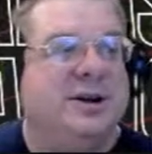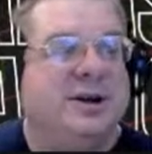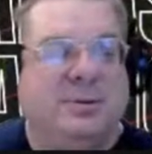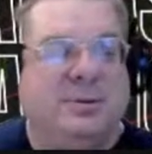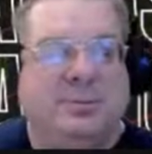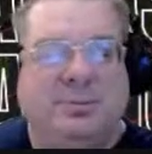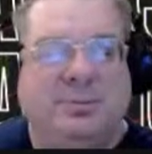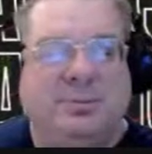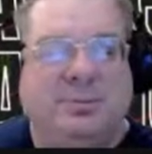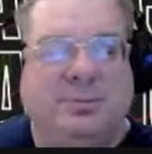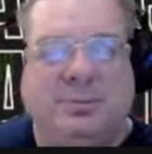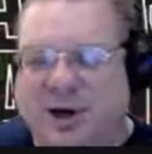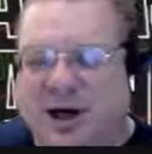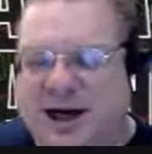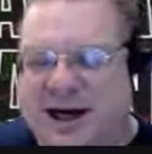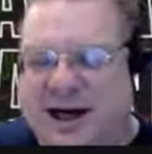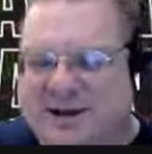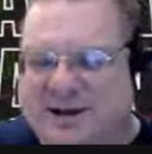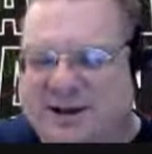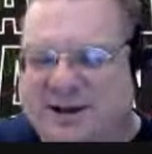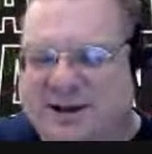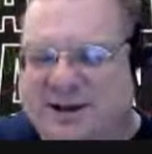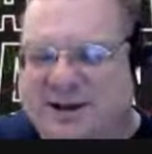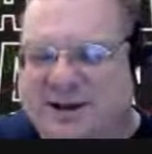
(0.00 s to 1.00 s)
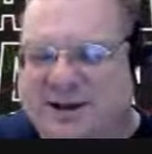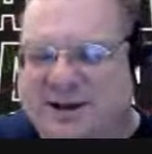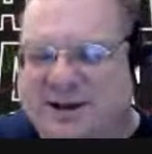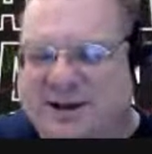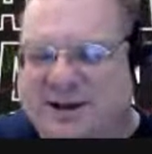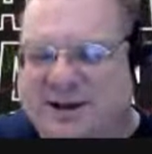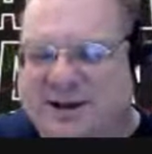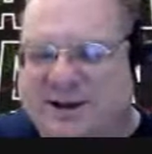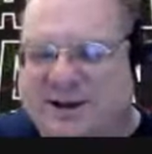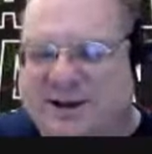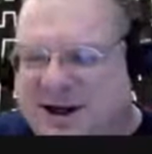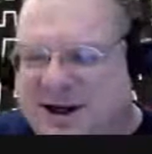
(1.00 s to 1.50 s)
But
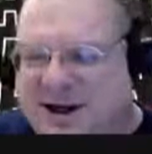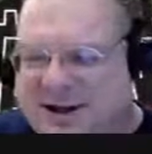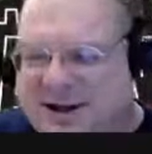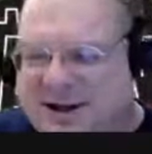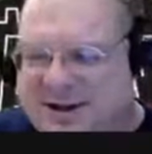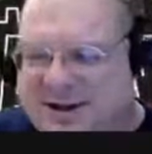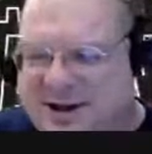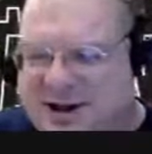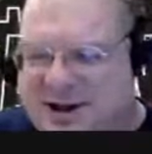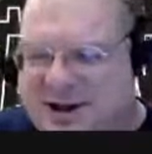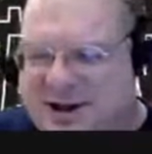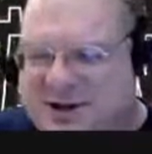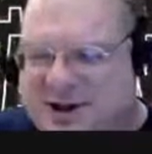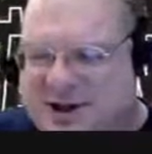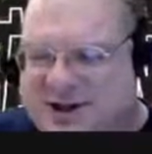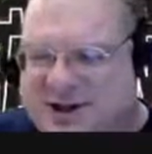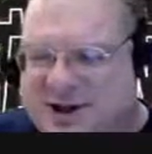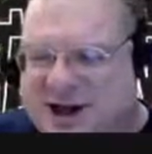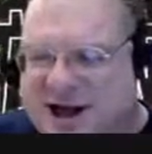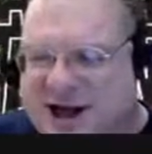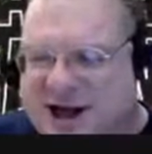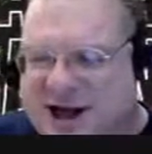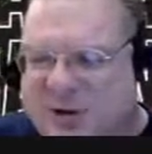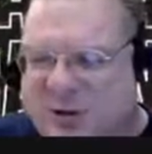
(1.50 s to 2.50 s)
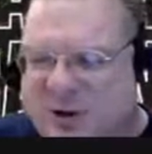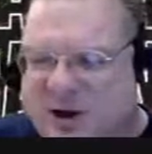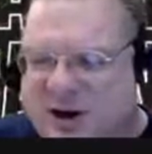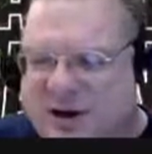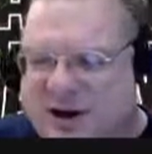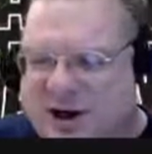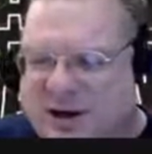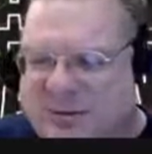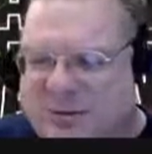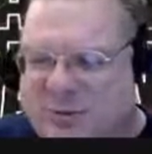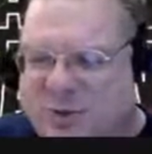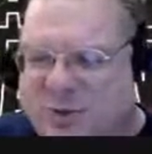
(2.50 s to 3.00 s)
since
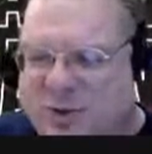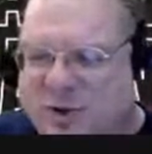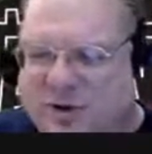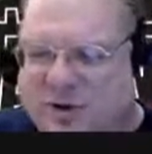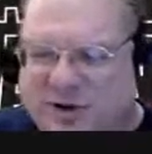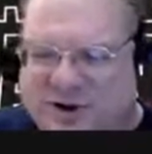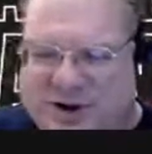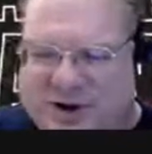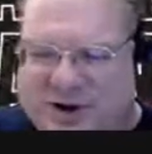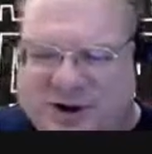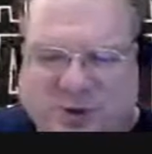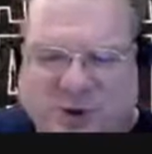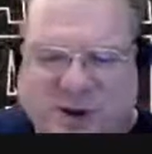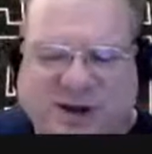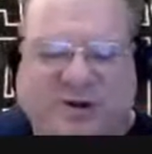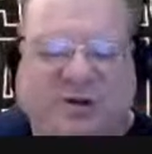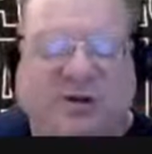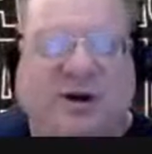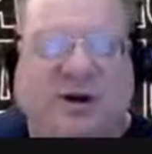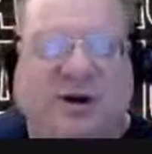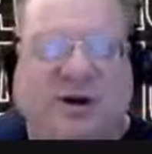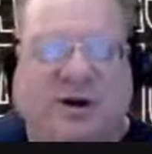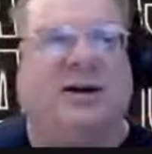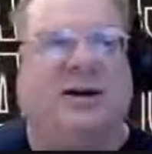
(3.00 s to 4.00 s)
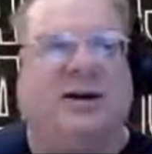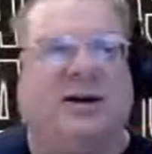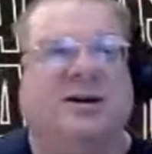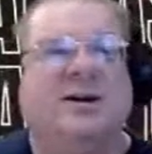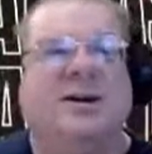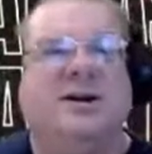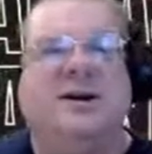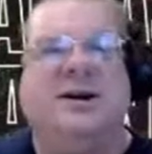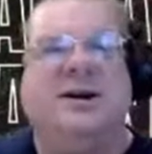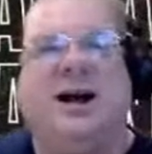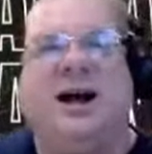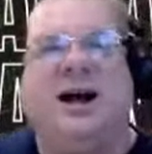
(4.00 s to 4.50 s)
I'm more of a swing trader,
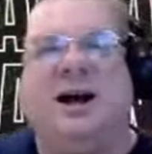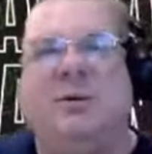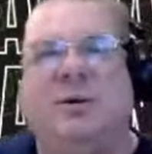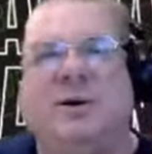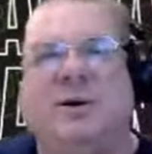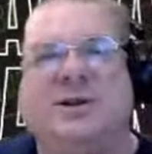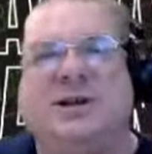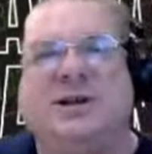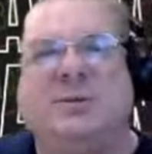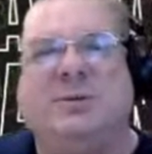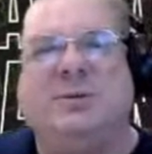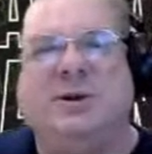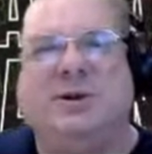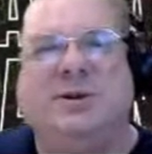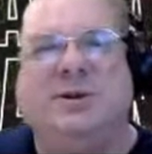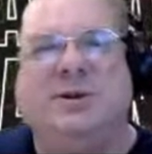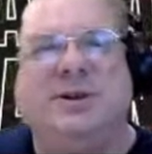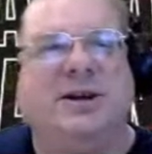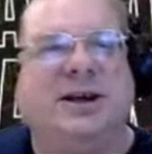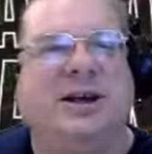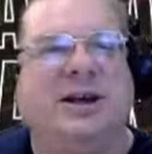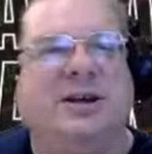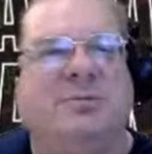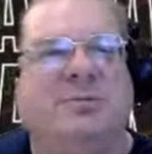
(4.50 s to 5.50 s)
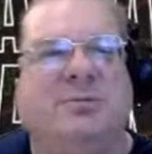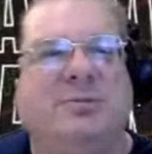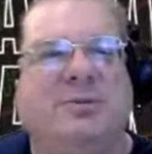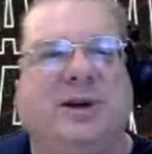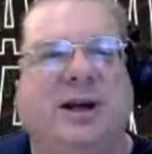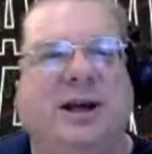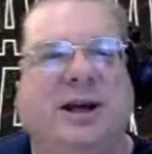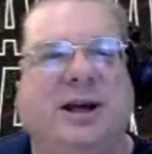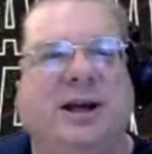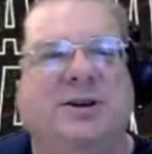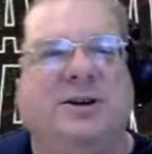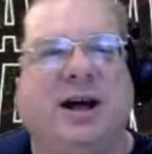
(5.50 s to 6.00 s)
I want something that can
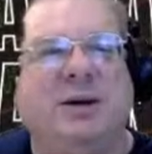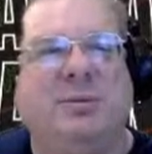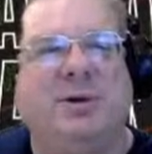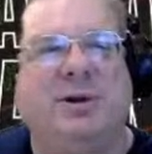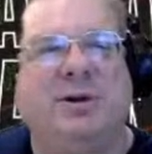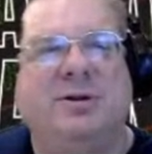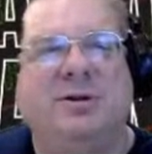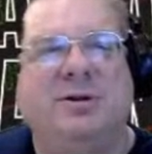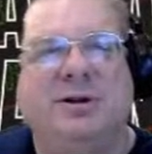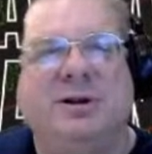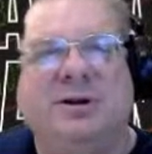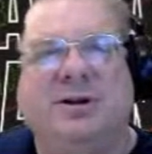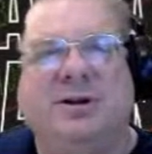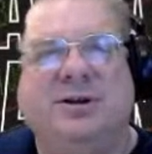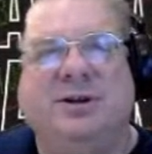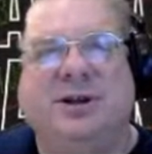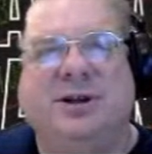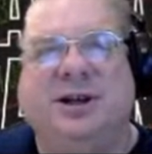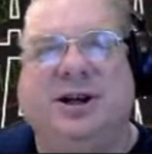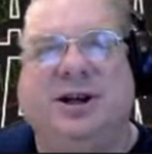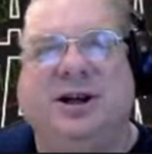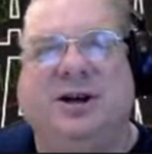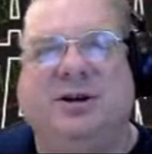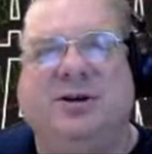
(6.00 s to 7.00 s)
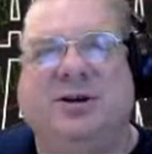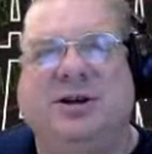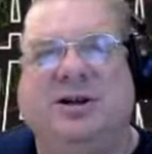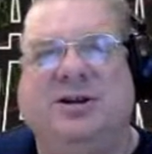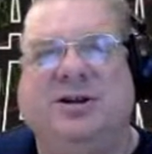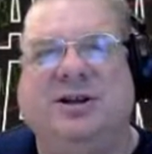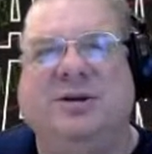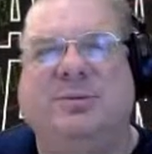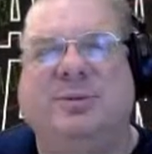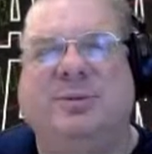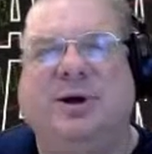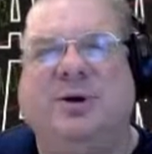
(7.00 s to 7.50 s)
double, a little
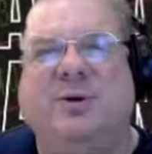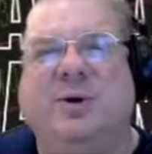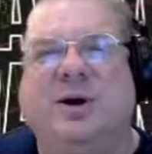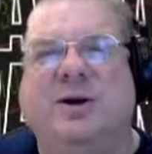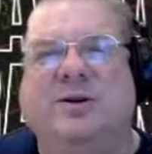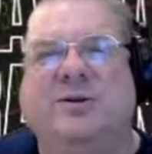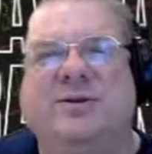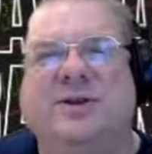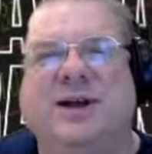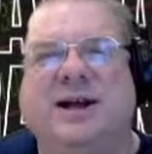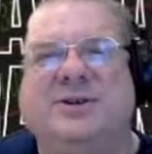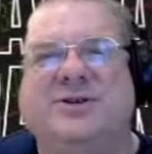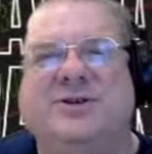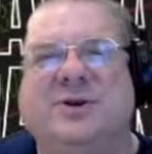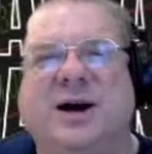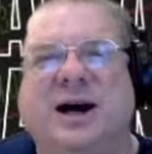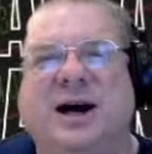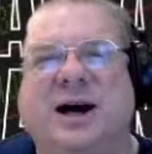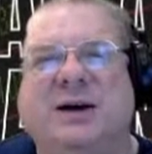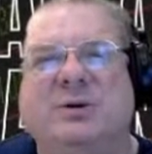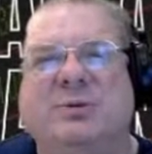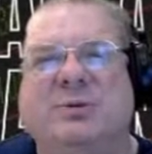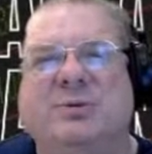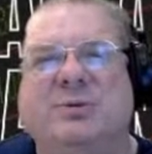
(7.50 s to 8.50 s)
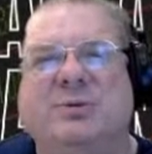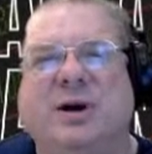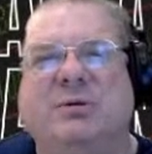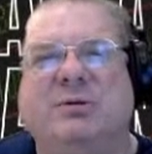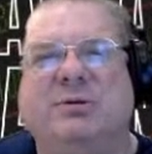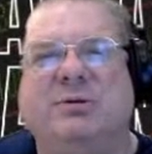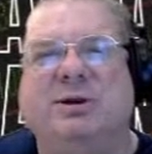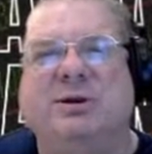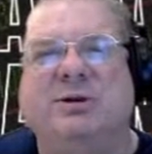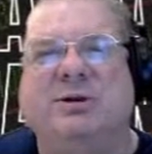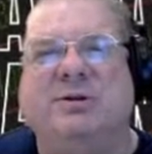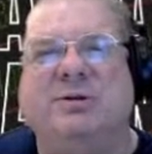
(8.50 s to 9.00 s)
bit quicker than that. So I would
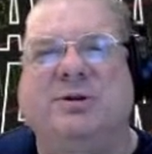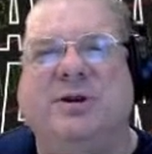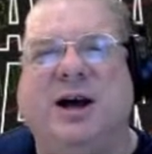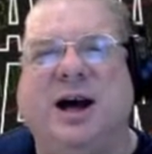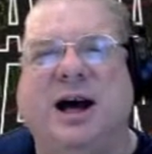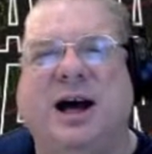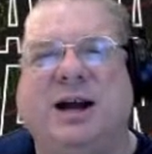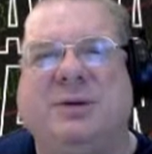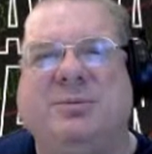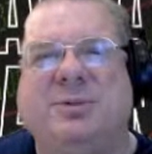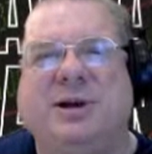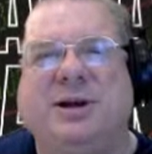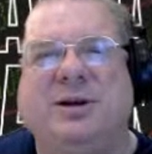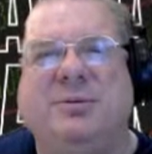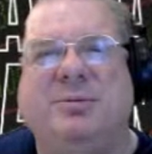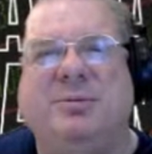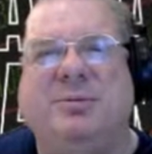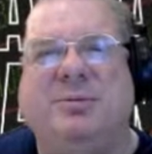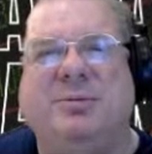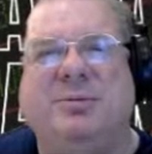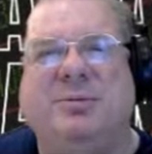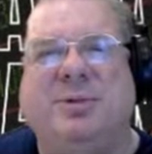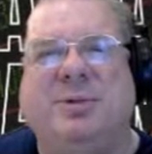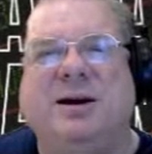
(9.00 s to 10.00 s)
probably not be a buyer